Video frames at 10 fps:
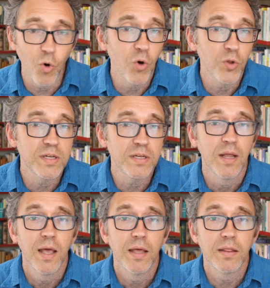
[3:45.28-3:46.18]
or the
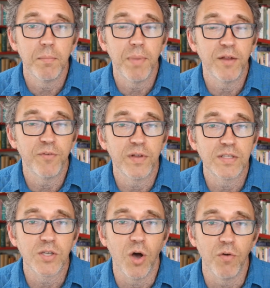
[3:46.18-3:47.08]

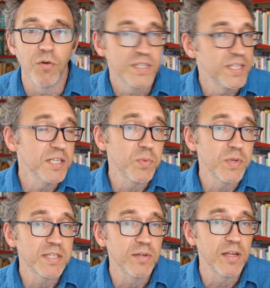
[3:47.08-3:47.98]
benefits of cities
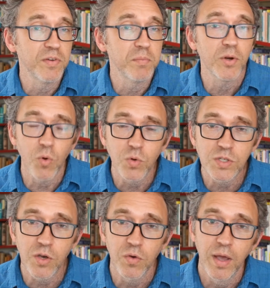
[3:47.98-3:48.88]
we still live in, but
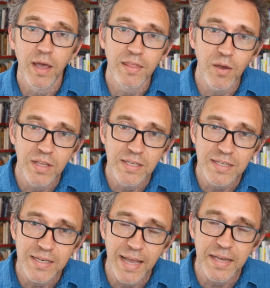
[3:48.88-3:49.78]
also there are
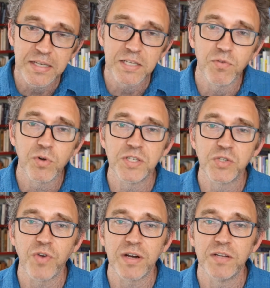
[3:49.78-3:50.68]
these negative or
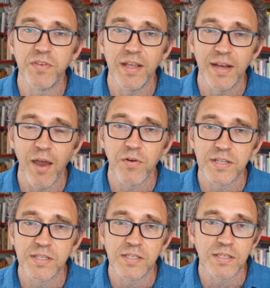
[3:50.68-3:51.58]
destructive
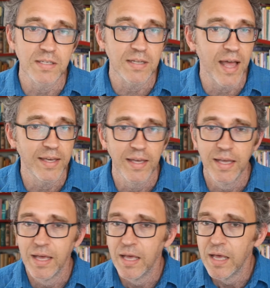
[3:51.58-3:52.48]
inheritances like
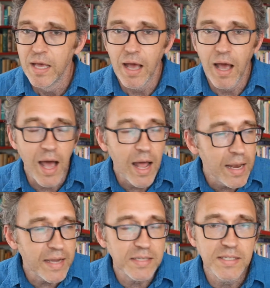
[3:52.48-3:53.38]

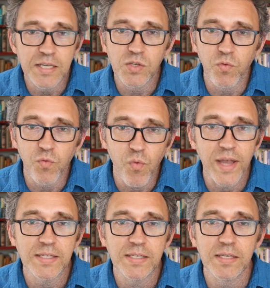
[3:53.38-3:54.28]
legacies of
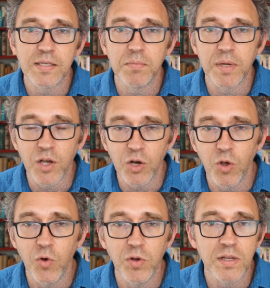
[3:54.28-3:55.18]
racism and
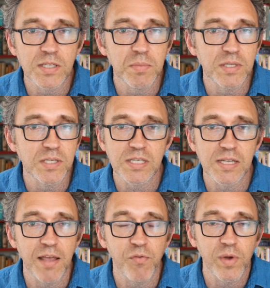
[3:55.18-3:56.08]
colonialism and
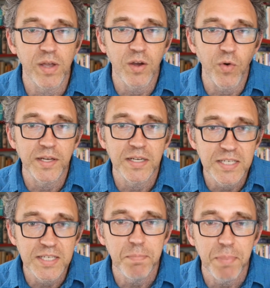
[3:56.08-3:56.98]
slavery,
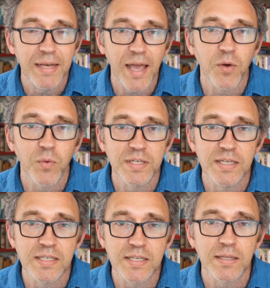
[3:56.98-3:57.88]
creating deep
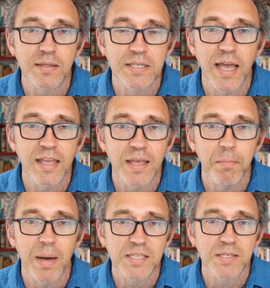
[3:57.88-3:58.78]
inequities still today
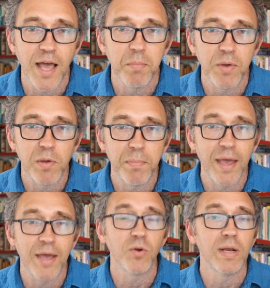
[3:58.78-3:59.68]
that must now be
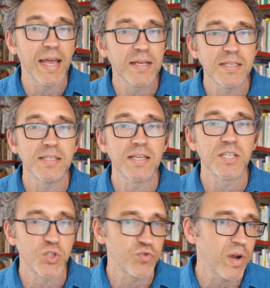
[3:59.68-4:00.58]
repaired, or legacies that
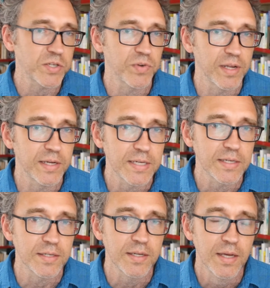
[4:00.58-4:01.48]
are structurally
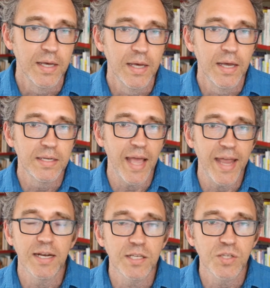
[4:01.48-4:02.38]
addicted to
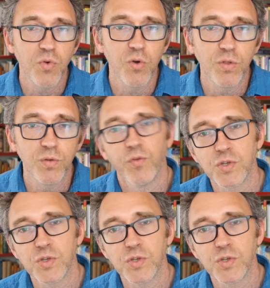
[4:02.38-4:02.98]
endless growth and